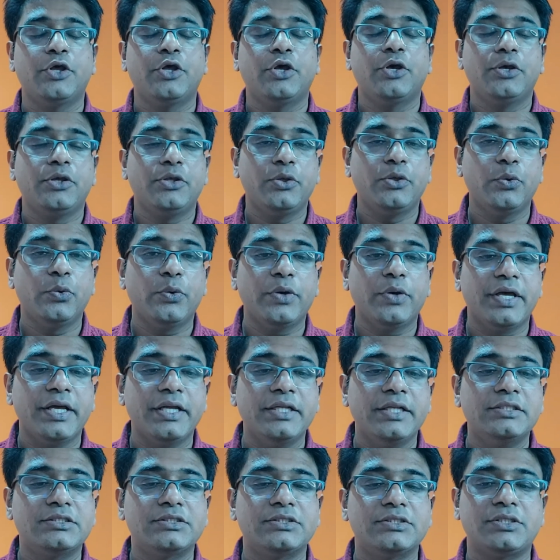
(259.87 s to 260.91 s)
you
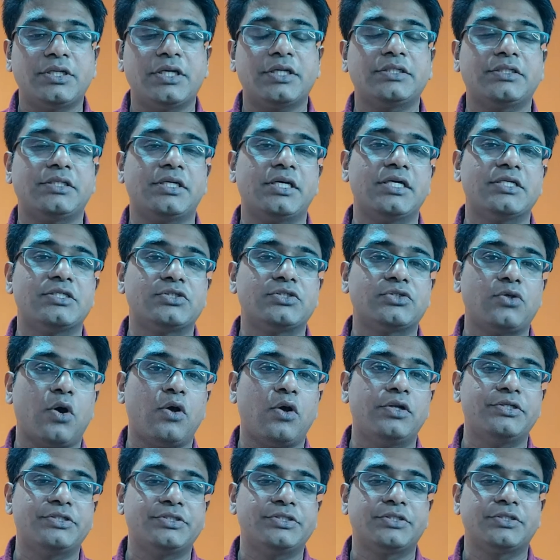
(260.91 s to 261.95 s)
instruct a
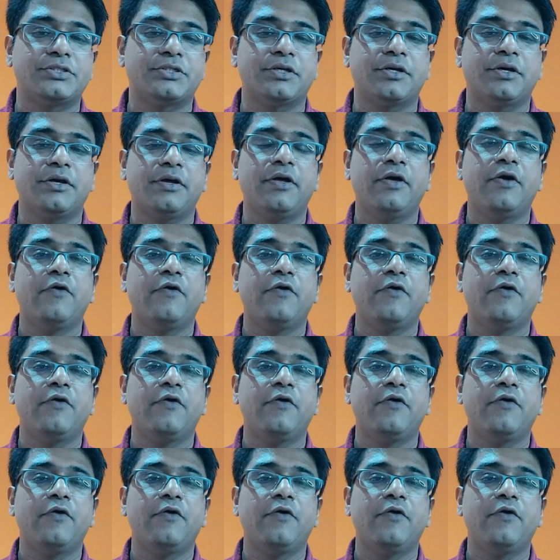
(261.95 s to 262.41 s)
solicitor